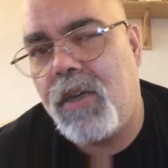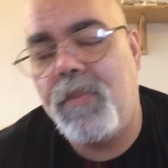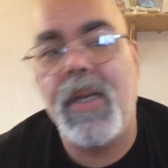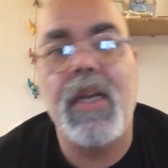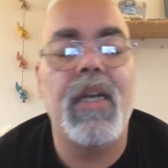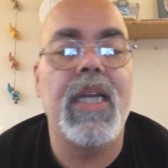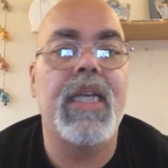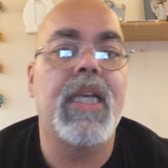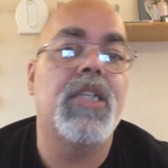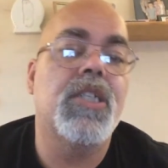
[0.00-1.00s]
little bit of
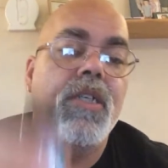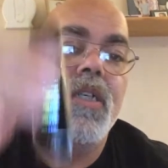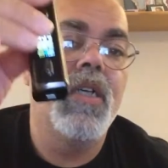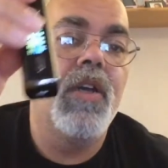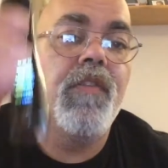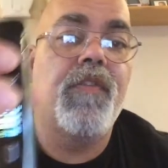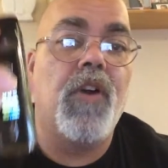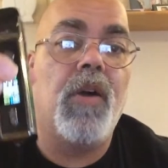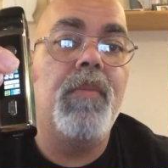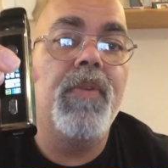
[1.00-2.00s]
leakage
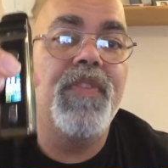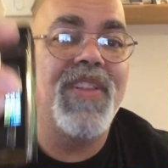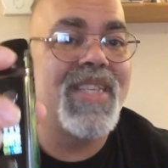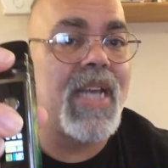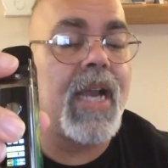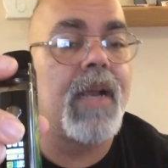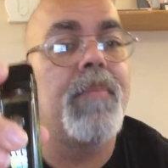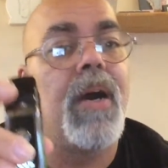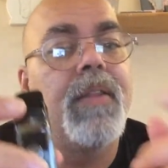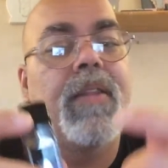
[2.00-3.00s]
from the tank,
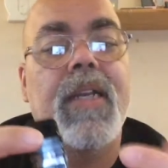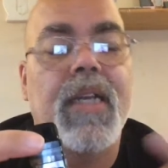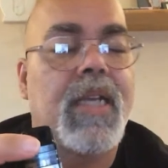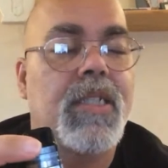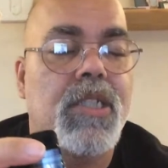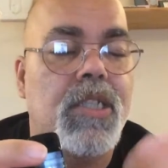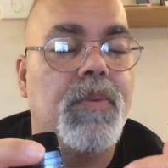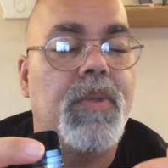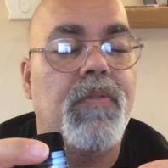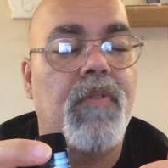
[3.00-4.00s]
but I think that's to
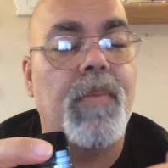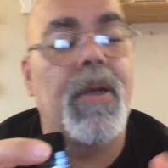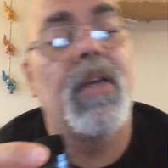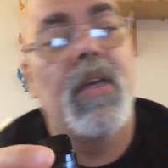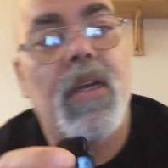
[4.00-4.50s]
do with the rubber.